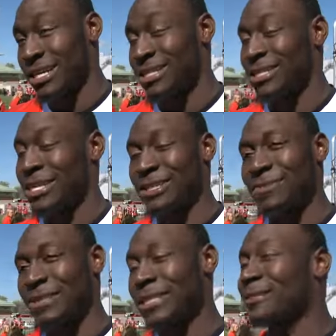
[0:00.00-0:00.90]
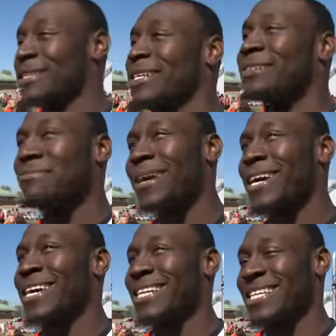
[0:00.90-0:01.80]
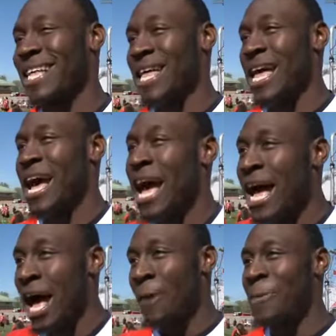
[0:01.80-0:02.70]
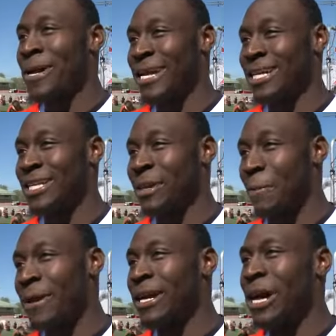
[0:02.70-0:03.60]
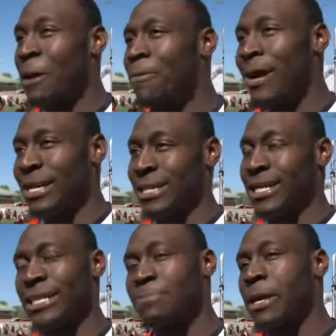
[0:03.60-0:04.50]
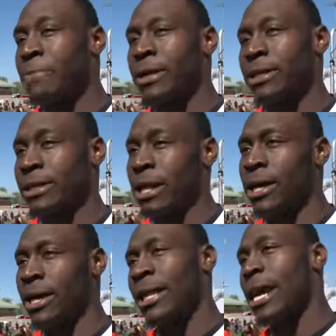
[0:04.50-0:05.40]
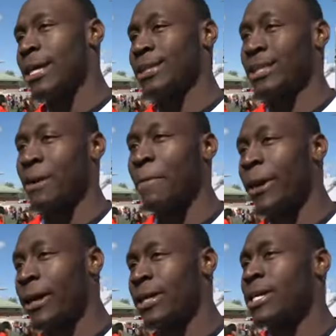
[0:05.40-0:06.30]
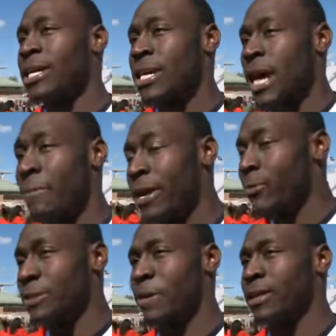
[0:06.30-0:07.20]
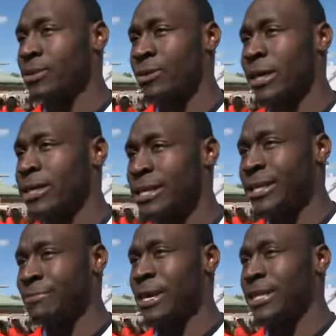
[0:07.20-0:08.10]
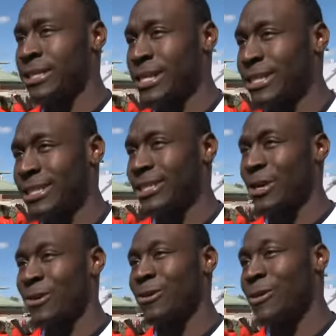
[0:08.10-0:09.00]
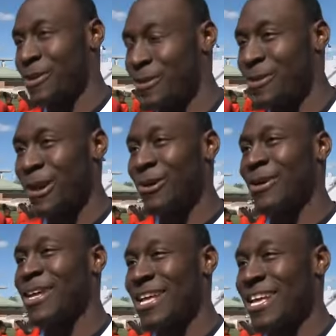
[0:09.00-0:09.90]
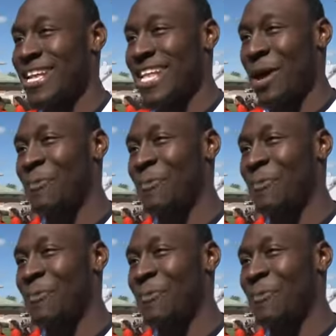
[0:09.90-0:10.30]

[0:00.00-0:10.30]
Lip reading: A successful season, us, man. I mean, being humble, I say just being better last year. But, I mean, we expect to do great things, man, this season. So, you know, I'm